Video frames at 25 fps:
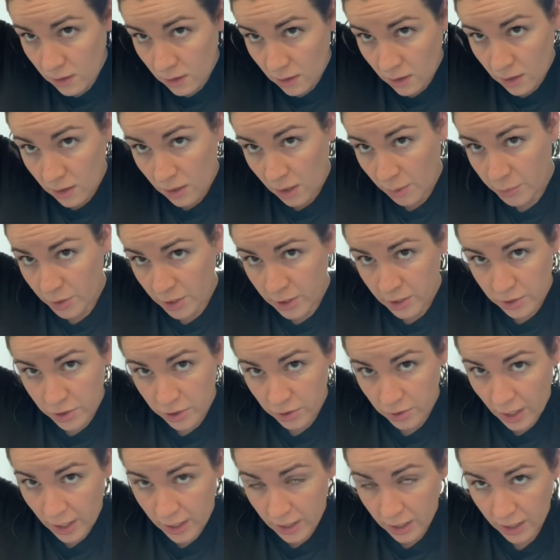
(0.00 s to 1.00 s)
And I'm gonna do
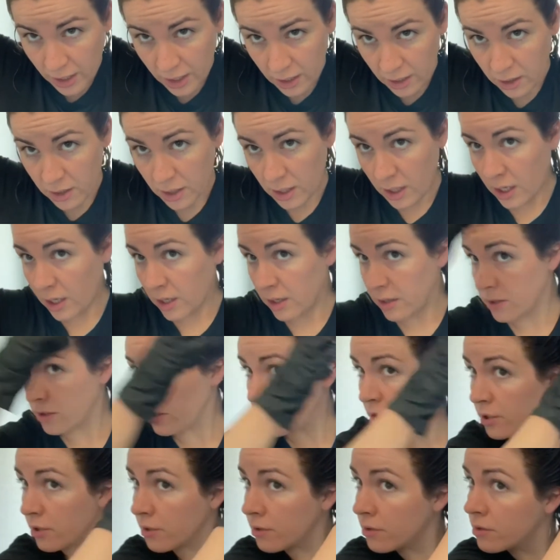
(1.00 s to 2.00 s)
that again at the end
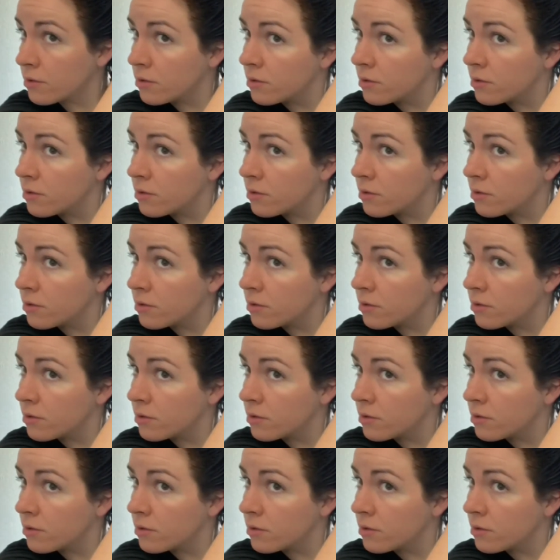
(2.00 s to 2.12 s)
too.